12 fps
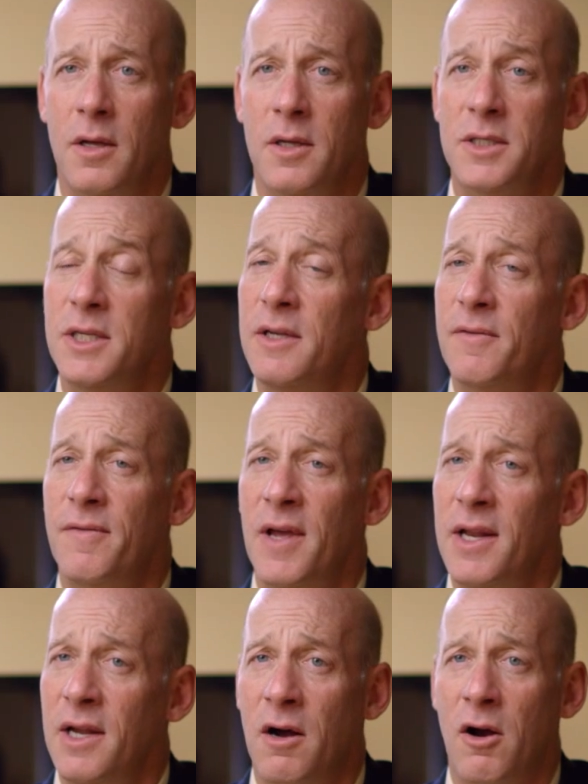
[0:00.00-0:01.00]
See if
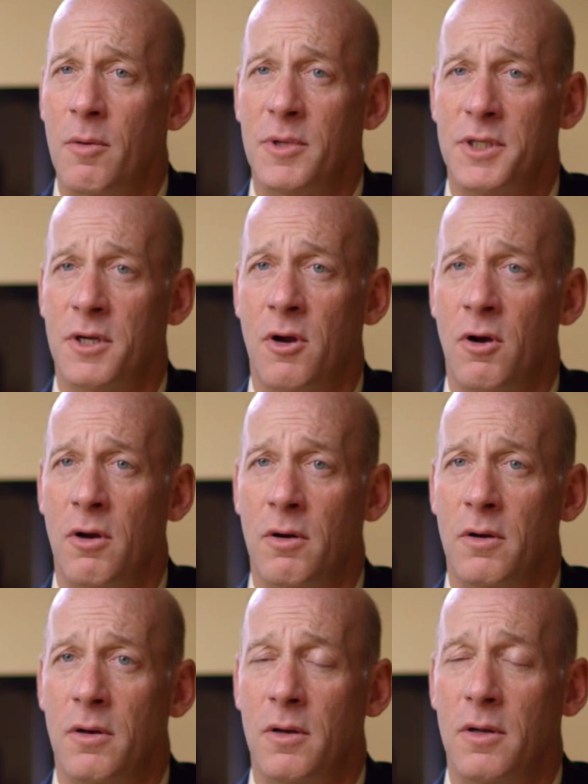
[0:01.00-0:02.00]
any harm has
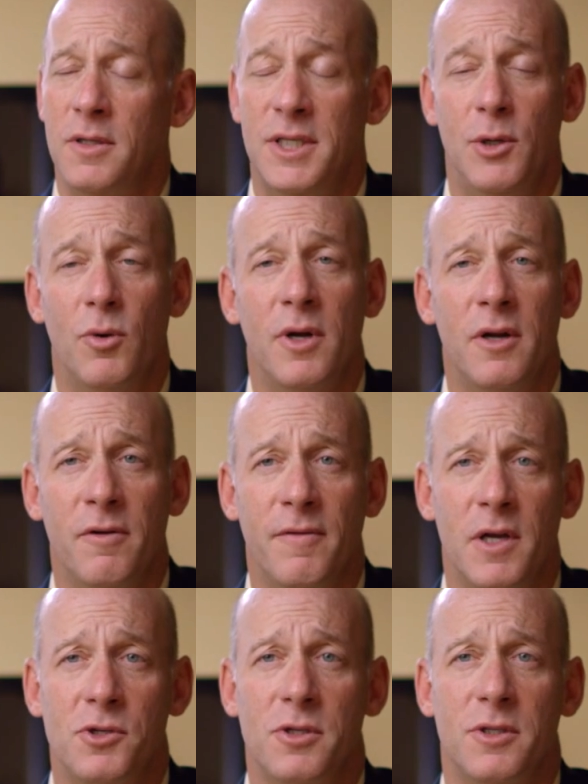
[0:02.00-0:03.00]
occurred. See what
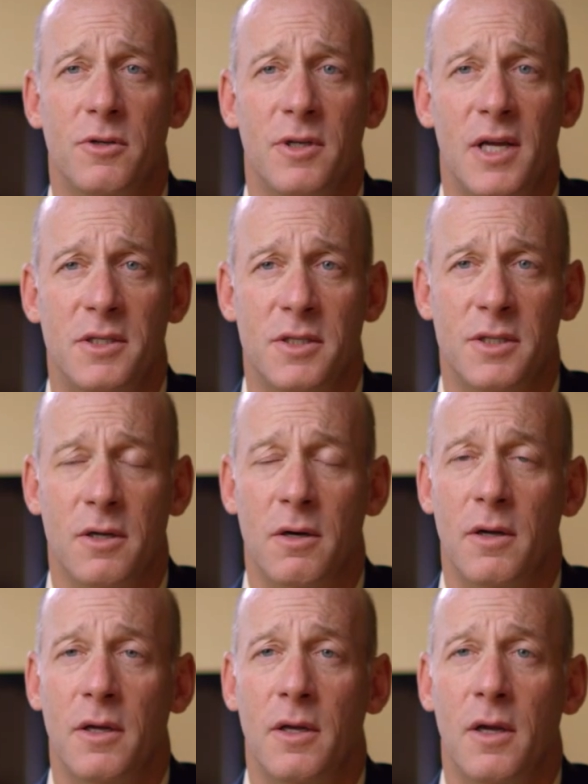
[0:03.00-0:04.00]
interventions are
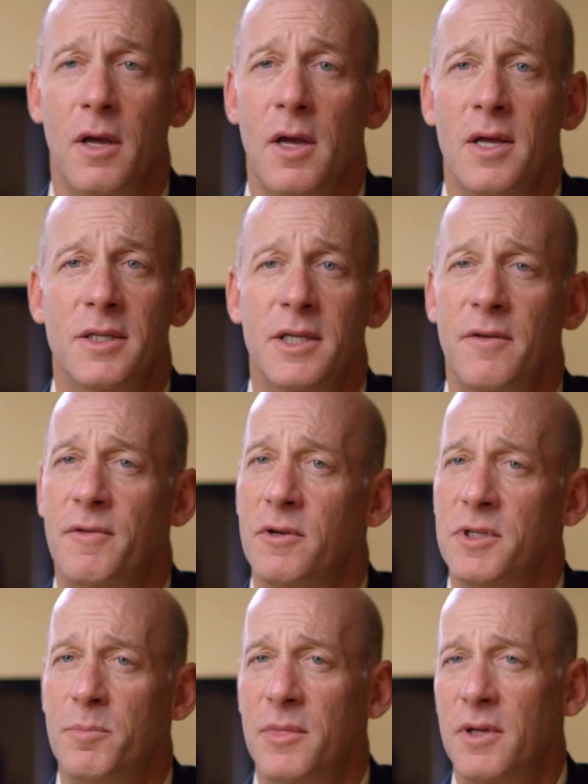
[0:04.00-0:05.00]
necessary. See if
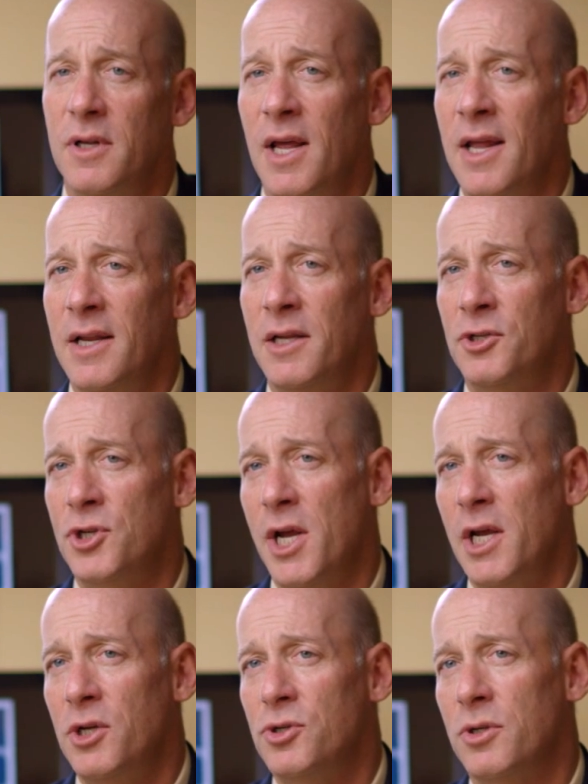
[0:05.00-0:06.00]
there's been any
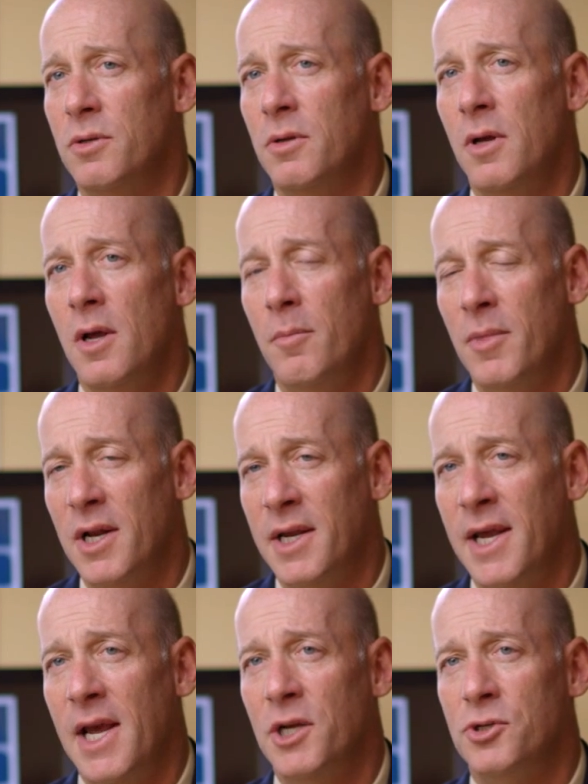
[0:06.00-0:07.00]
change in
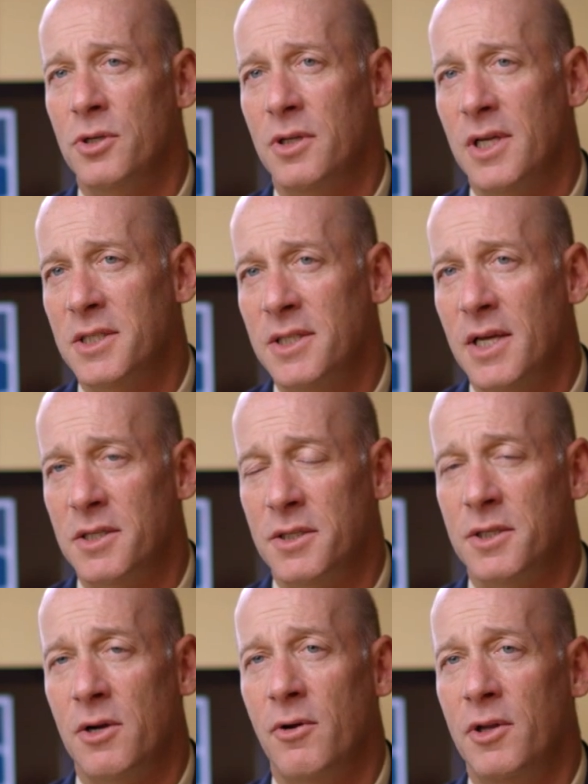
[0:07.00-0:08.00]
medication that's
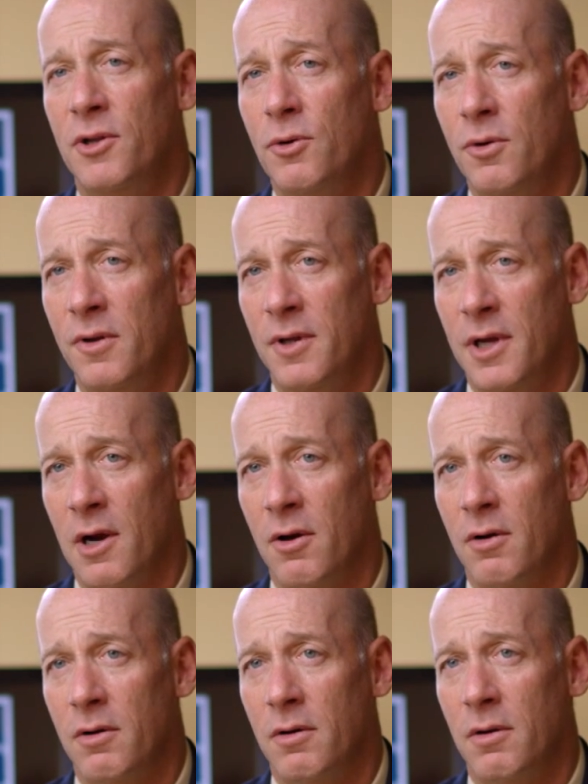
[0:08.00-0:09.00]
necessary due to the error.